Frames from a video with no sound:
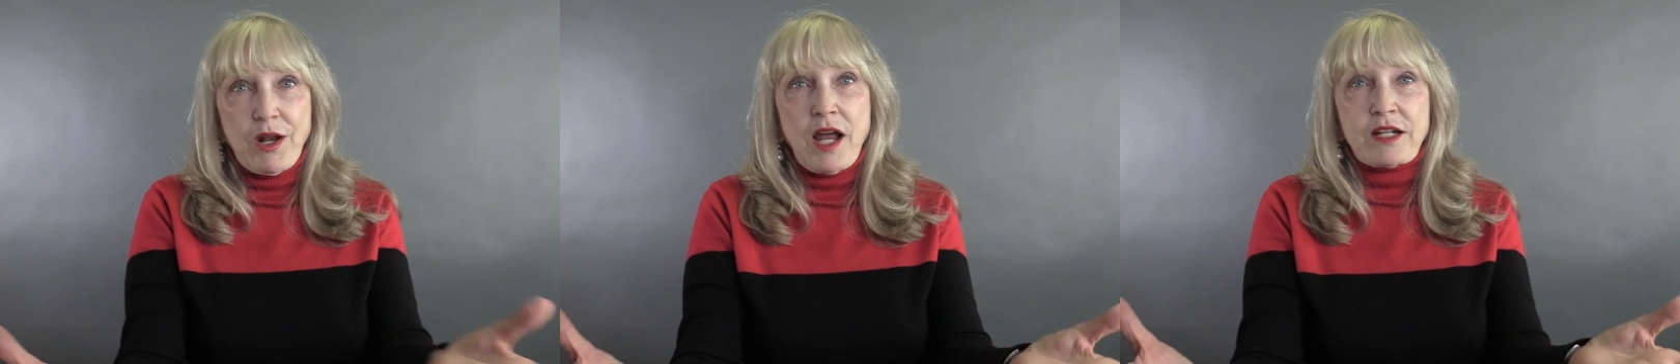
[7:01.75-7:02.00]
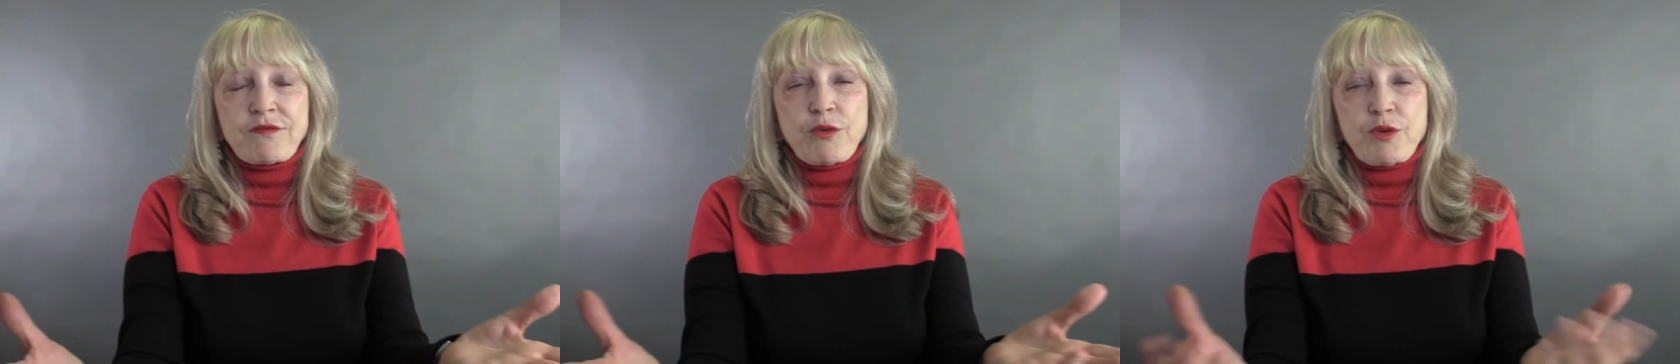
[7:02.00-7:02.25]

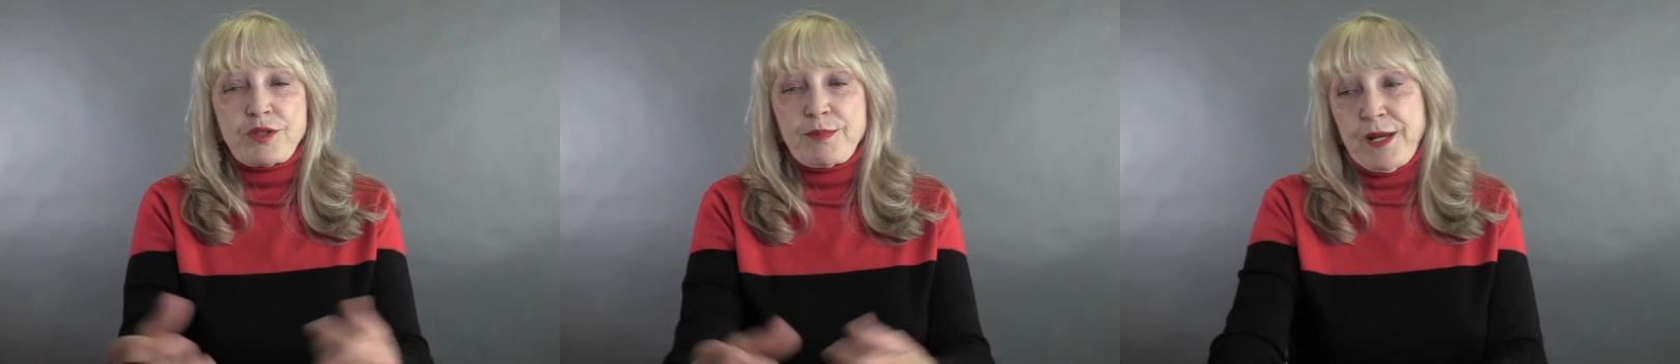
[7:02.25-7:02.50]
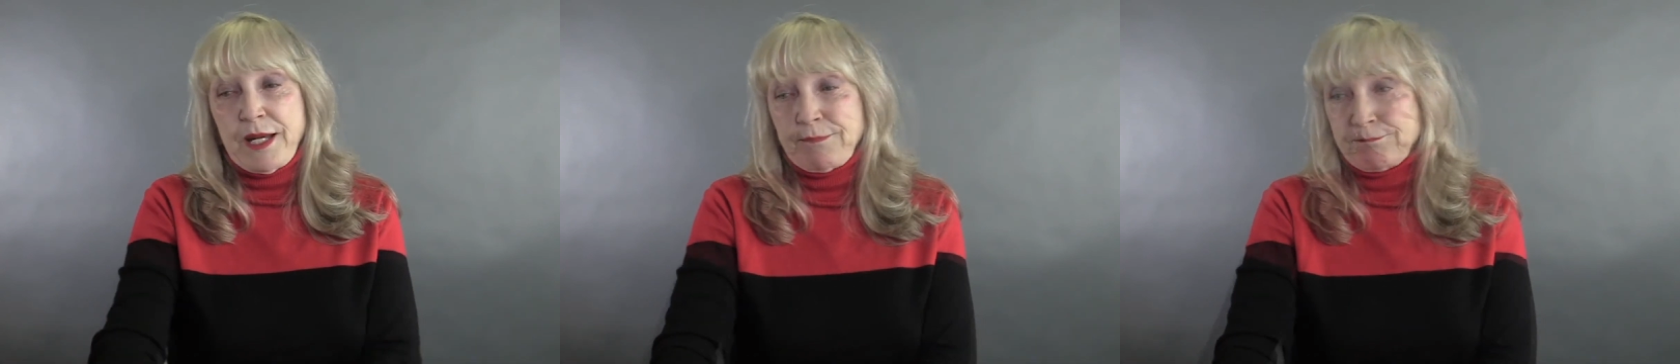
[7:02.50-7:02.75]
like for it to
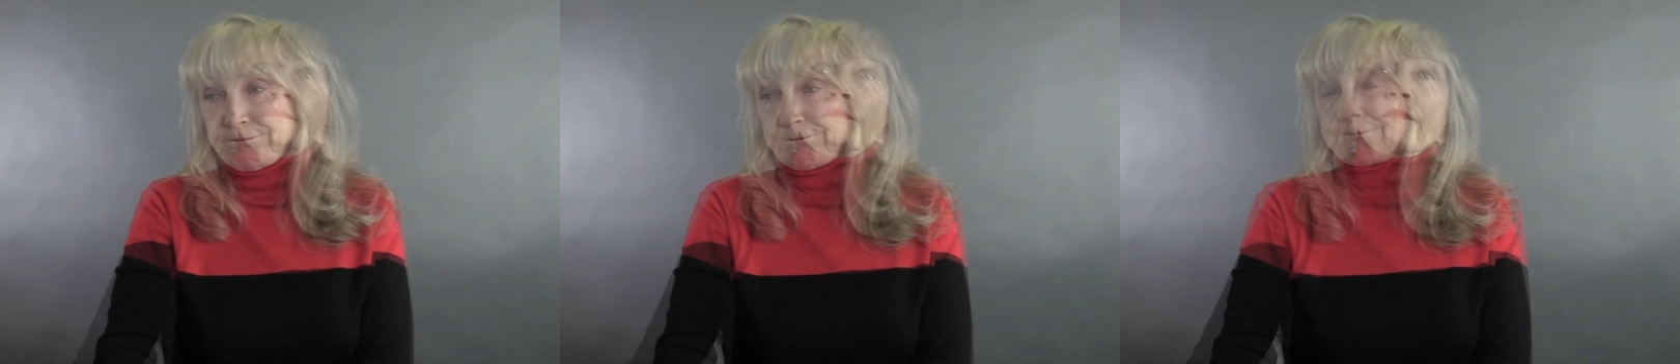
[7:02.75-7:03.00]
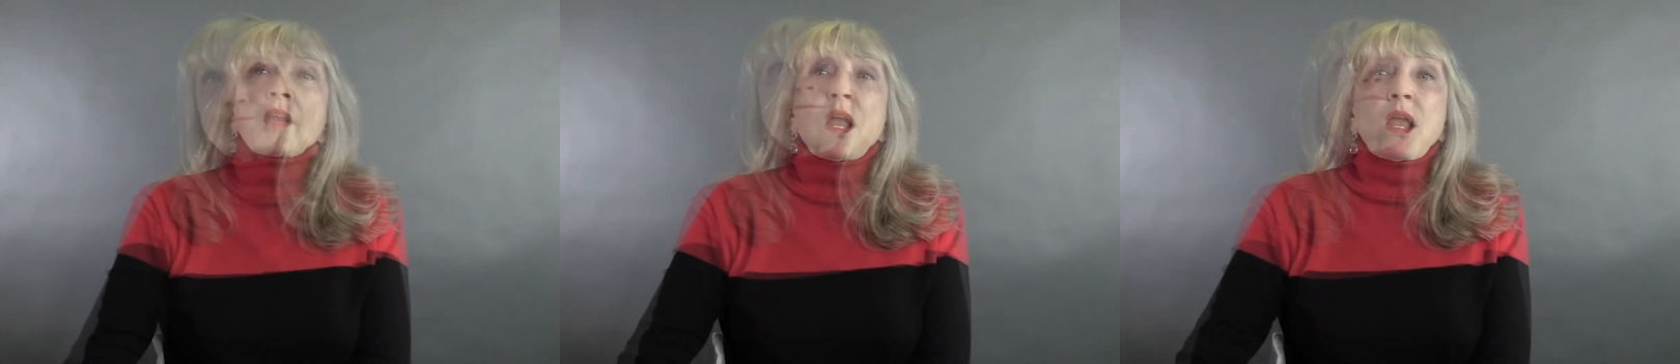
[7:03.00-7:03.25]
be.
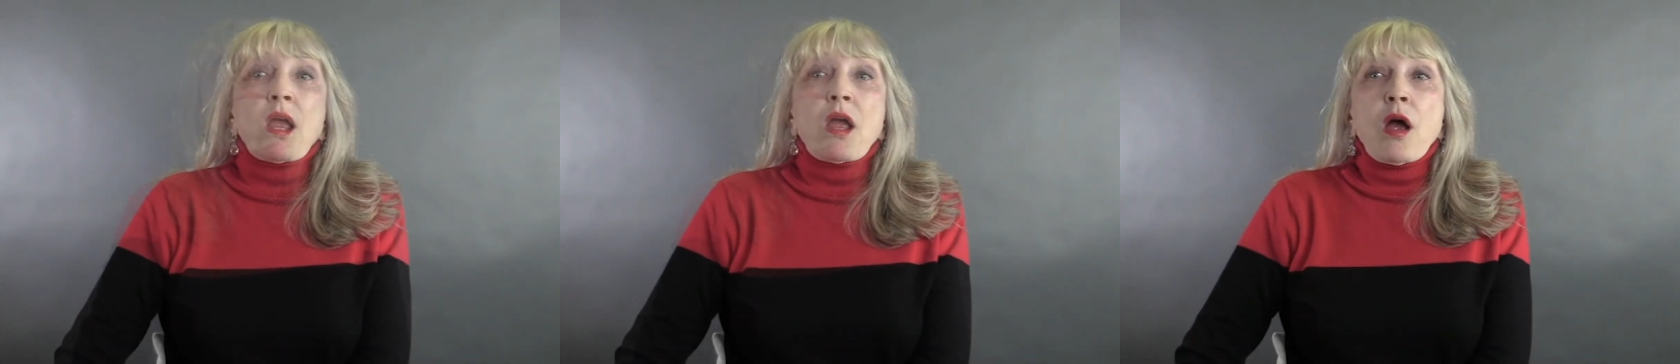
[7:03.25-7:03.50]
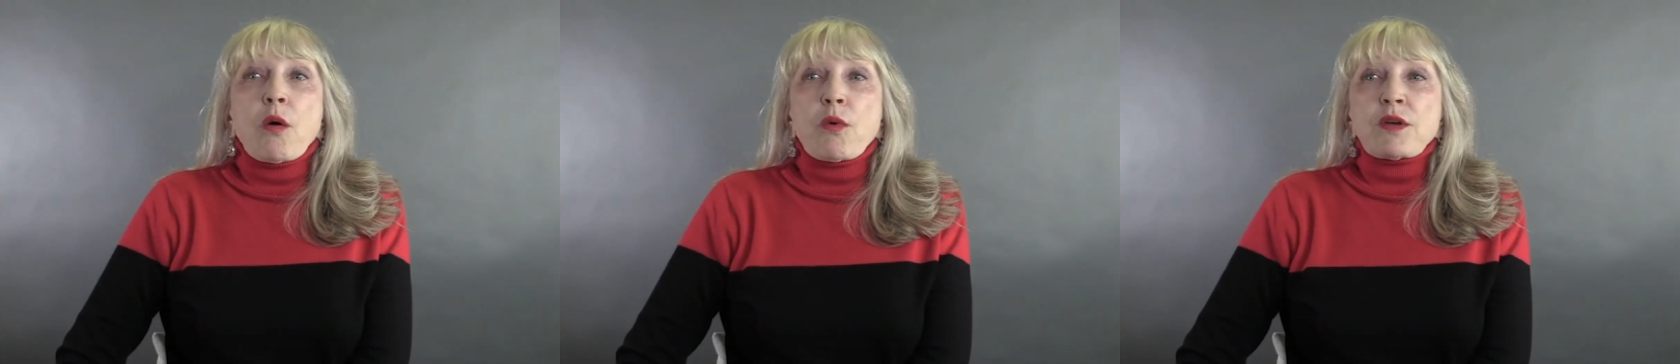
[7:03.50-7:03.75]

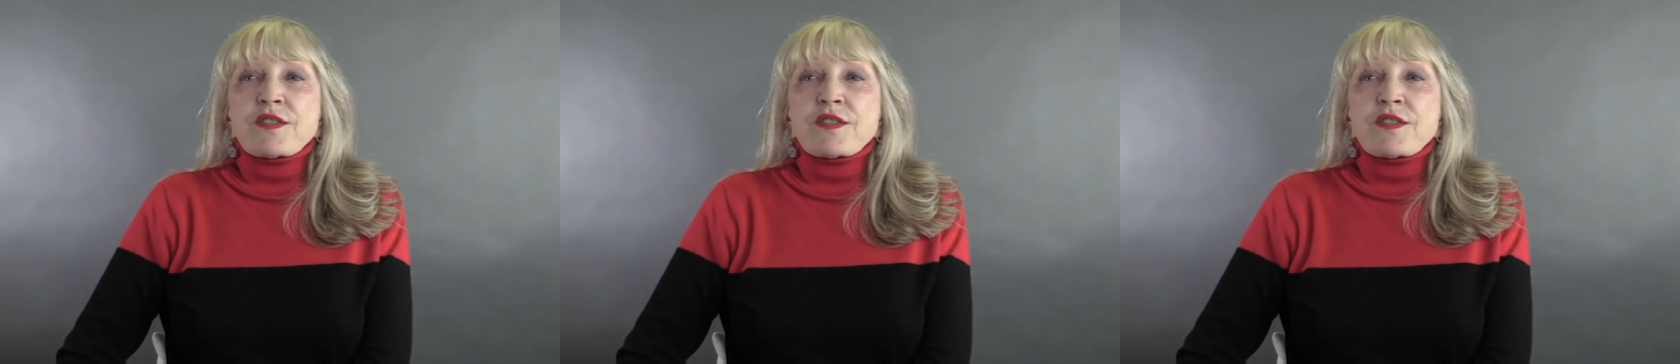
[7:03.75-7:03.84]
Well,